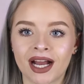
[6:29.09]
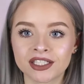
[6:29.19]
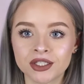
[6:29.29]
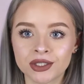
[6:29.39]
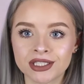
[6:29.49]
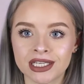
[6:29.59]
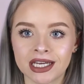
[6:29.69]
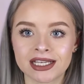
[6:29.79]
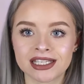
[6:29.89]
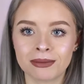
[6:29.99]
As you can
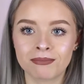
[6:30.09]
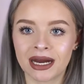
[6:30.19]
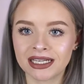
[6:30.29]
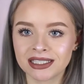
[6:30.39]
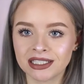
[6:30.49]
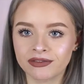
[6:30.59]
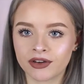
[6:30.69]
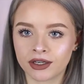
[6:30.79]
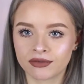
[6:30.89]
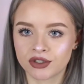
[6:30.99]
see, it's a massive
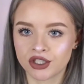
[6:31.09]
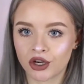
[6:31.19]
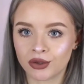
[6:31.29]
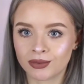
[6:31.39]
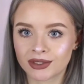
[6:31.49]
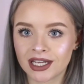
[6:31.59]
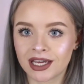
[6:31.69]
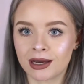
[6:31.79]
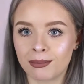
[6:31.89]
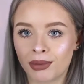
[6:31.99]
kind of domed
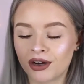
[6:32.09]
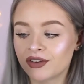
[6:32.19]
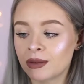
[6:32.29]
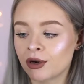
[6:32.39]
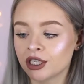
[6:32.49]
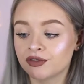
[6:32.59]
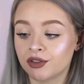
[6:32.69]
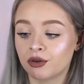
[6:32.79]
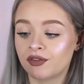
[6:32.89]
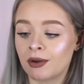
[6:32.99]
buffing brush
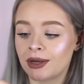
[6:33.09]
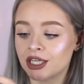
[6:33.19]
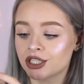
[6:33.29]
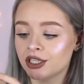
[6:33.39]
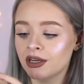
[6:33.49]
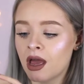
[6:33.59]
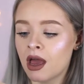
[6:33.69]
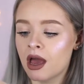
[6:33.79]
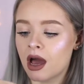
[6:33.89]
for your foundation.